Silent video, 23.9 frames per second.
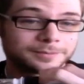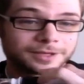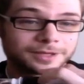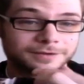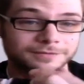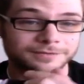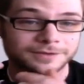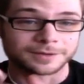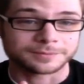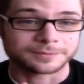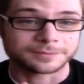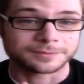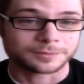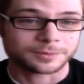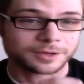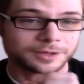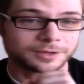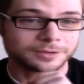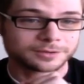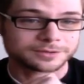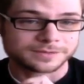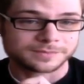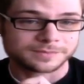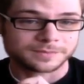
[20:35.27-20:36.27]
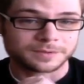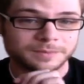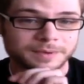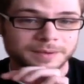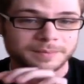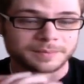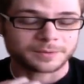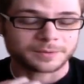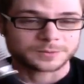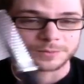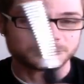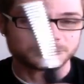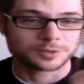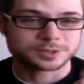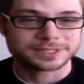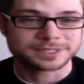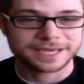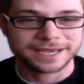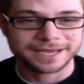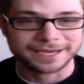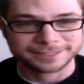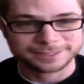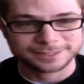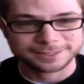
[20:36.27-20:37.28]
Love them. Probably some of my most
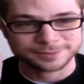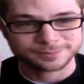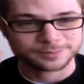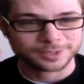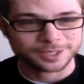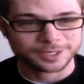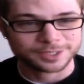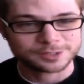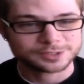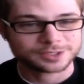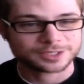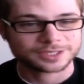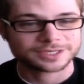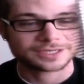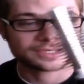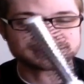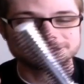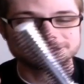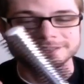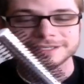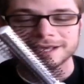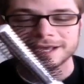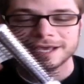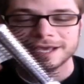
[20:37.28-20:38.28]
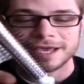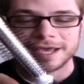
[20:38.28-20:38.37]
protected brushes.